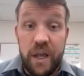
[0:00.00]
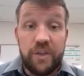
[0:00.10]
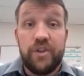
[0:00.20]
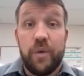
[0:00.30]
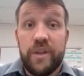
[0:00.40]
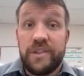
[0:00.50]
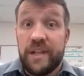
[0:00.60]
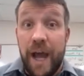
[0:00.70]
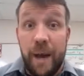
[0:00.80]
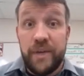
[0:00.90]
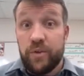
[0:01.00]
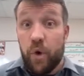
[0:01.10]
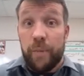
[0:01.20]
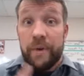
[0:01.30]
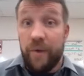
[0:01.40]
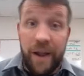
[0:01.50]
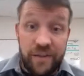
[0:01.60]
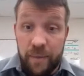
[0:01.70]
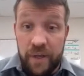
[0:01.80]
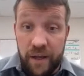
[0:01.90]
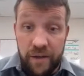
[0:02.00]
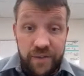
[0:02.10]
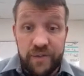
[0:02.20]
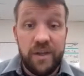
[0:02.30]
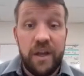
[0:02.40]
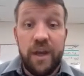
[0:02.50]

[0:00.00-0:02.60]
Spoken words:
So this is an object orbiting around something else